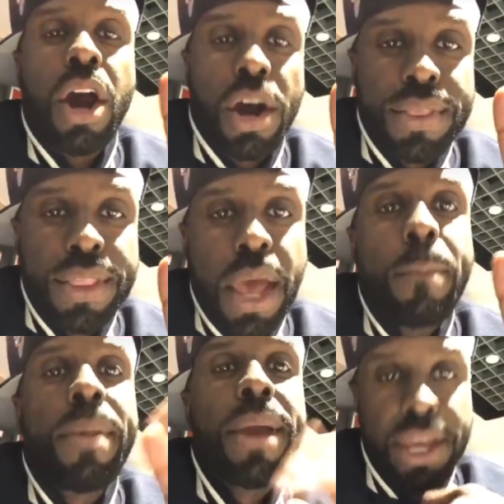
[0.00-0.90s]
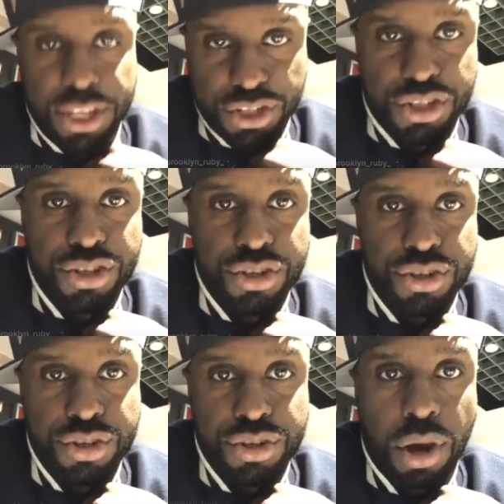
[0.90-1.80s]
on that page.
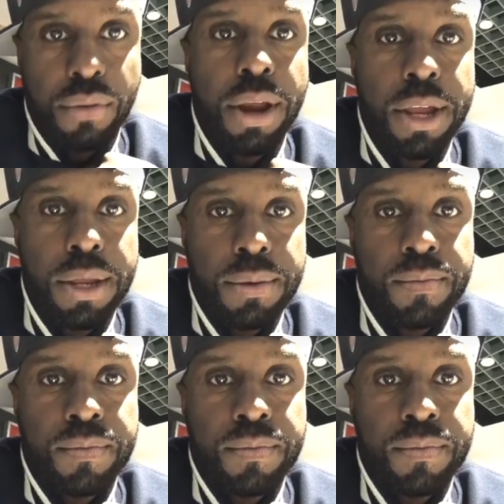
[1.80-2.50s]
All right?